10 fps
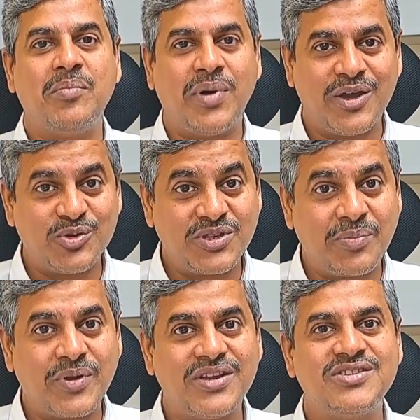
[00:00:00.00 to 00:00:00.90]

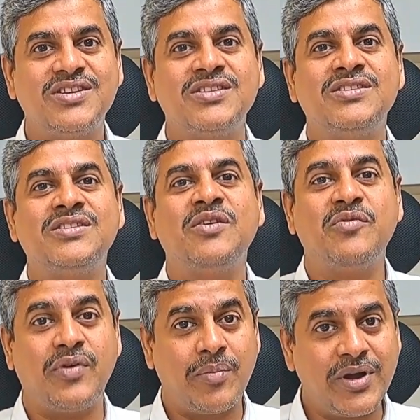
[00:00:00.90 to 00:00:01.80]
bioseparations,
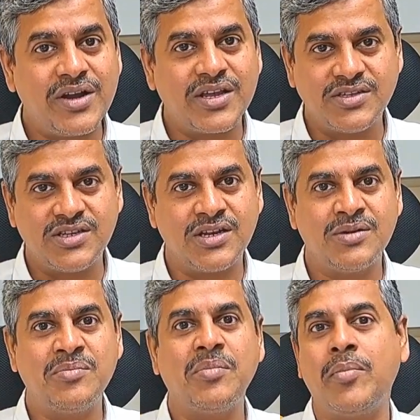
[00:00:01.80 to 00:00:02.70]

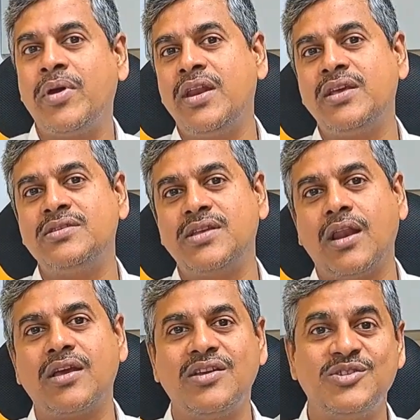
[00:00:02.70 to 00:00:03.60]
fermentation, mammalian
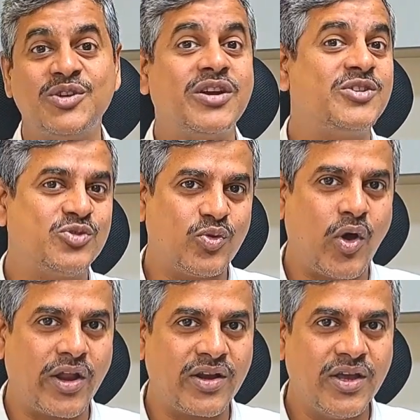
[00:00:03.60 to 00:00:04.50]
cell culture, and so
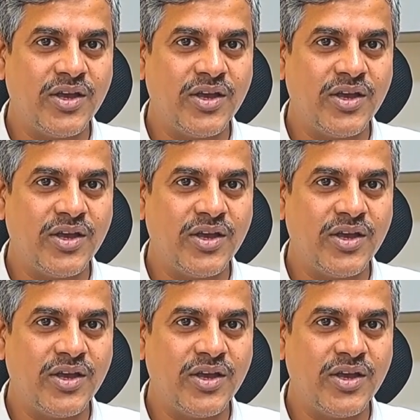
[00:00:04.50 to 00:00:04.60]
on.